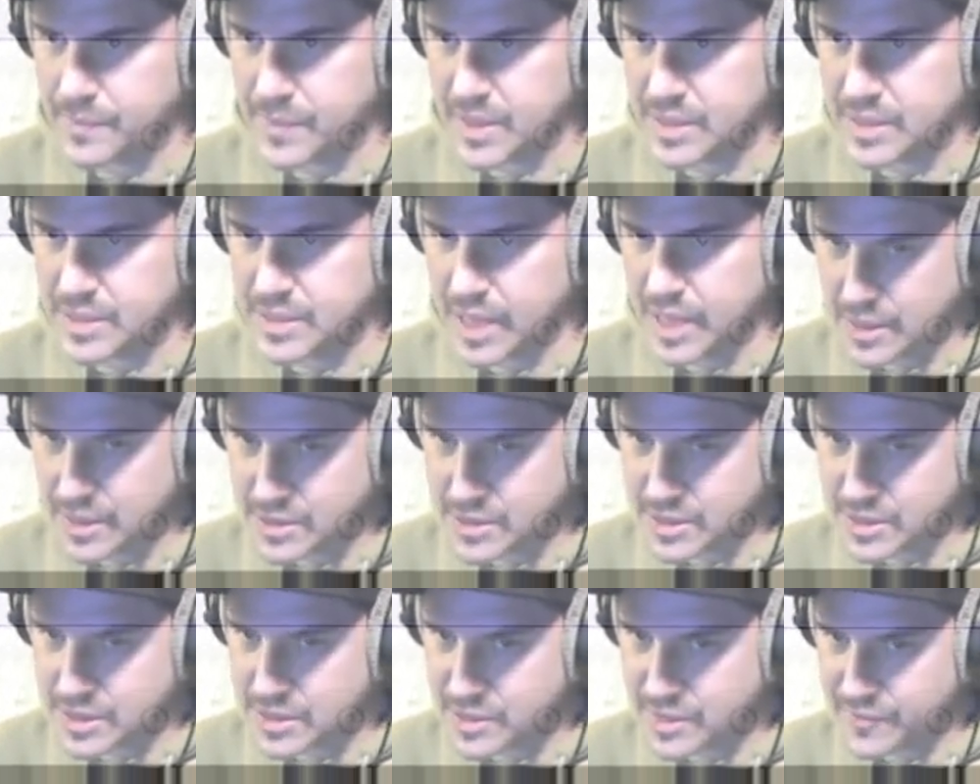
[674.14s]

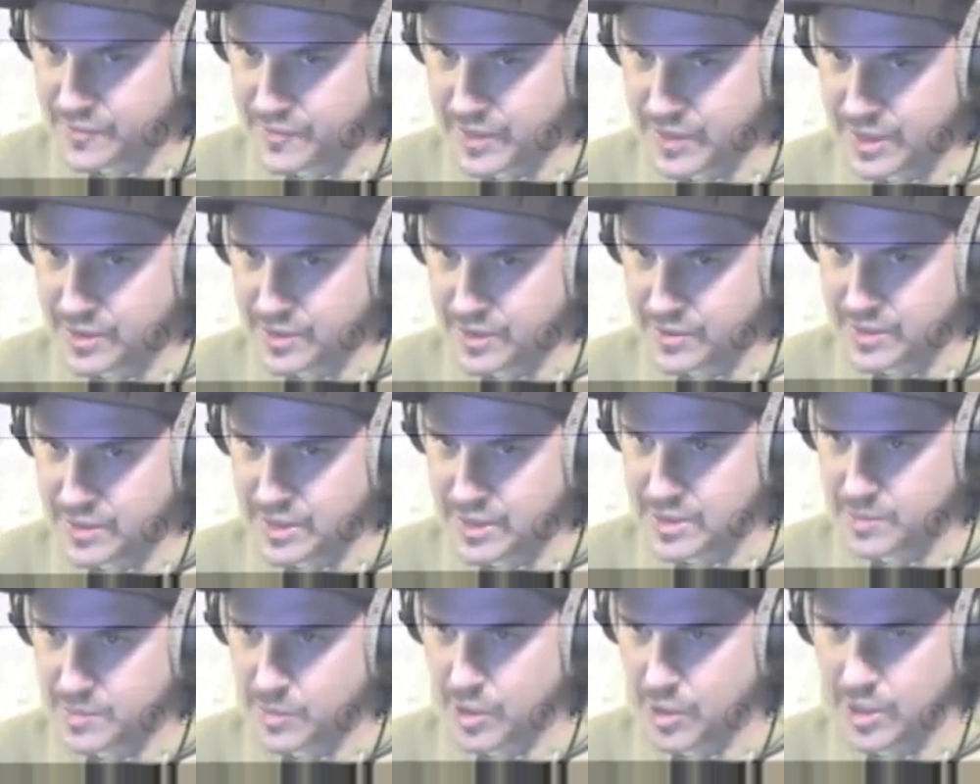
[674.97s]
challenging to figure
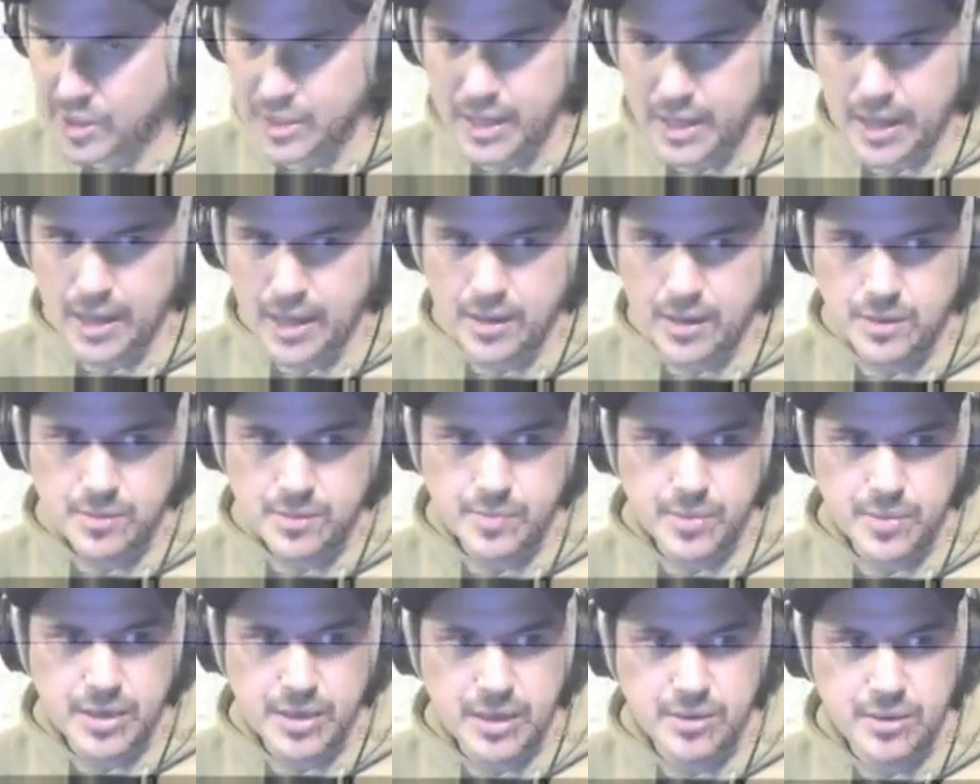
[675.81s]
this part out,
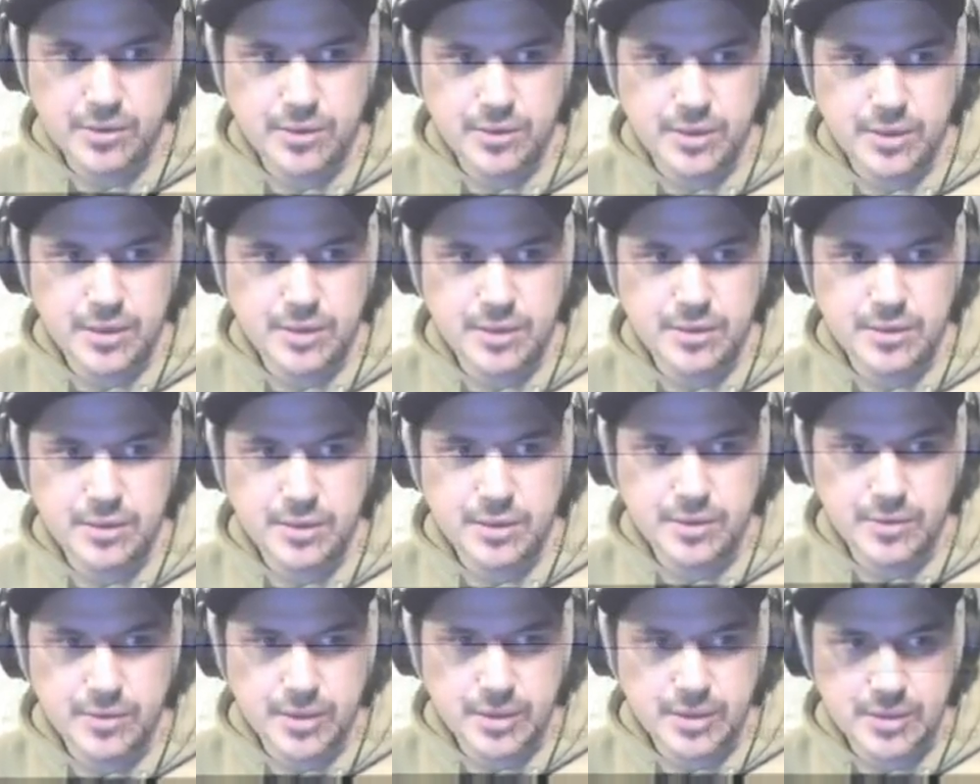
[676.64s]
but I know you can
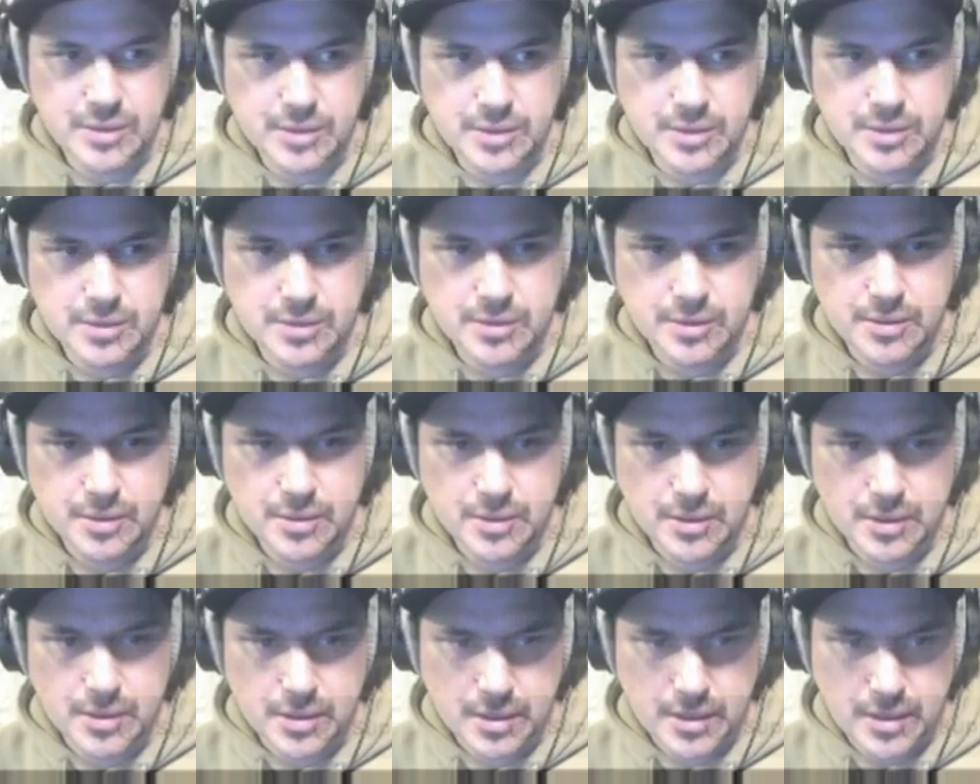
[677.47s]
do it.
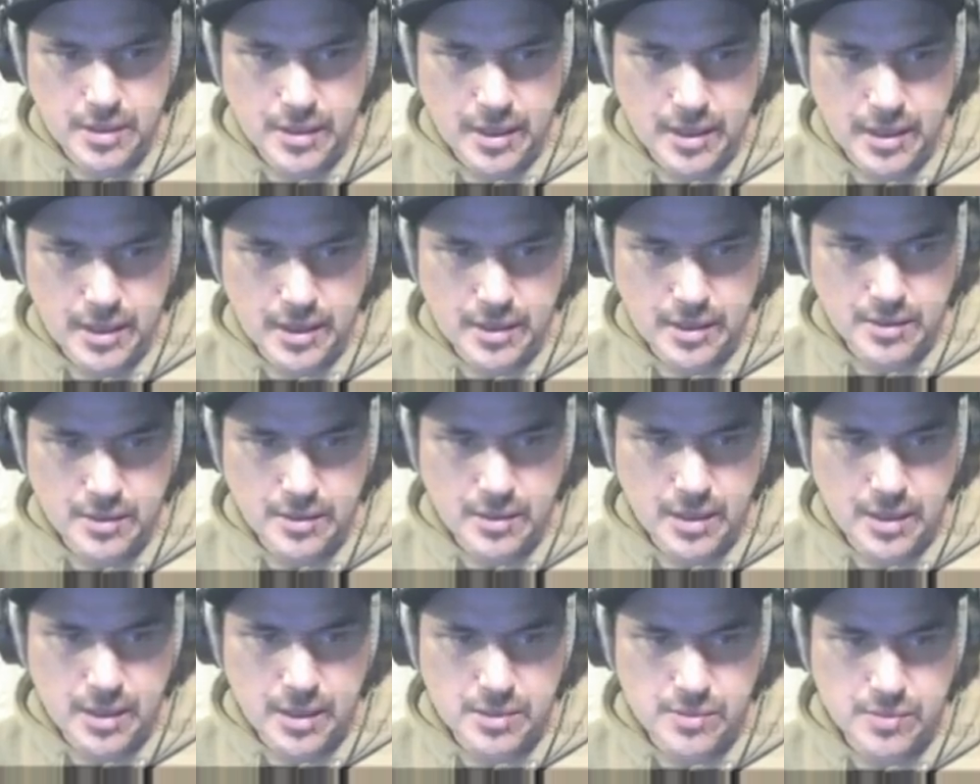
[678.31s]
And the
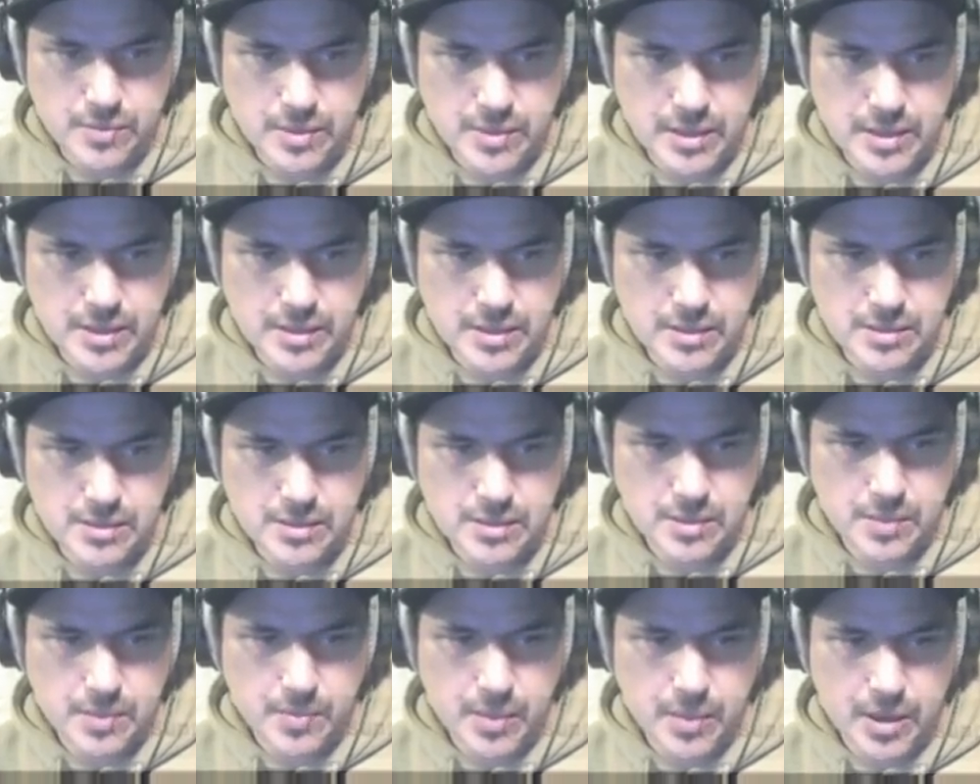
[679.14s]
last one is
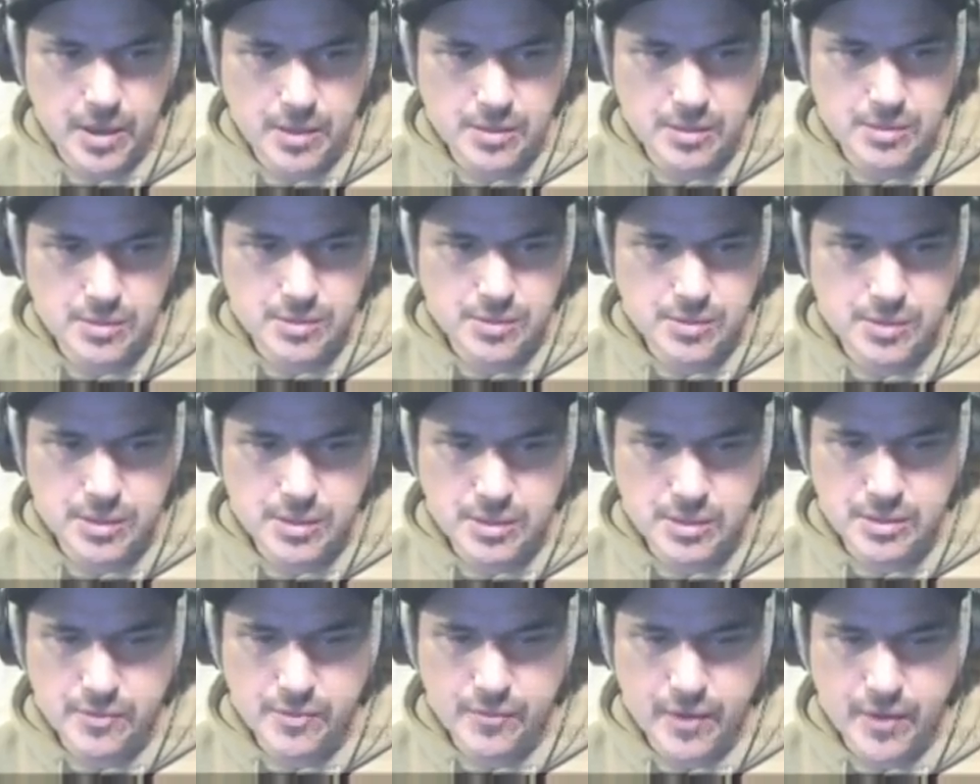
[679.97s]
the box
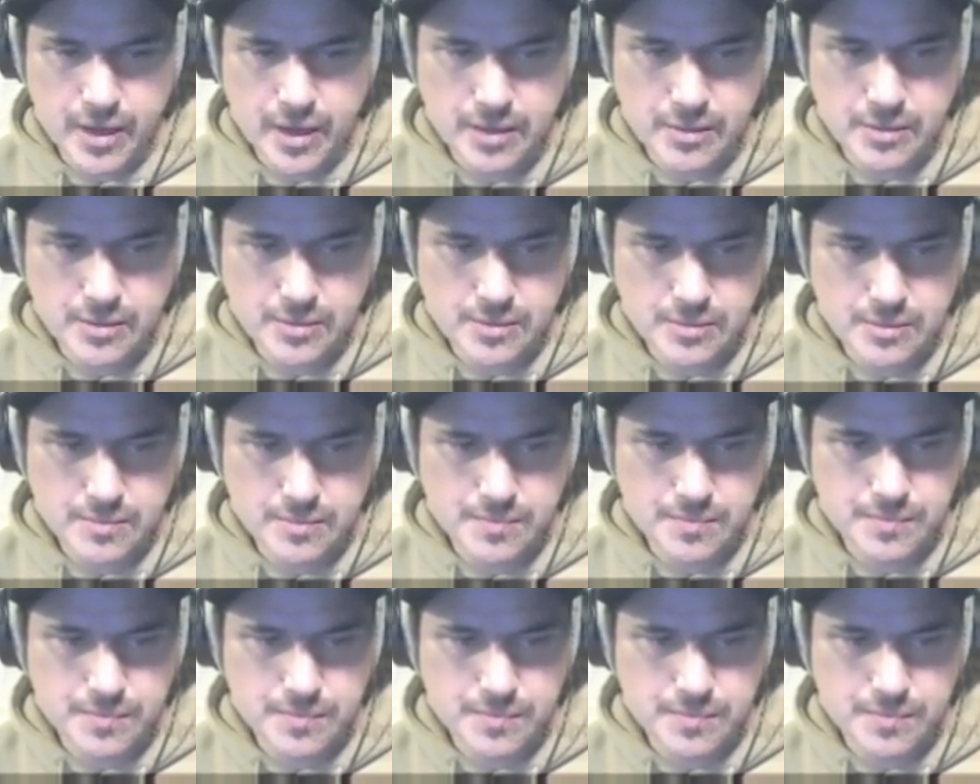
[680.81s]
strings final.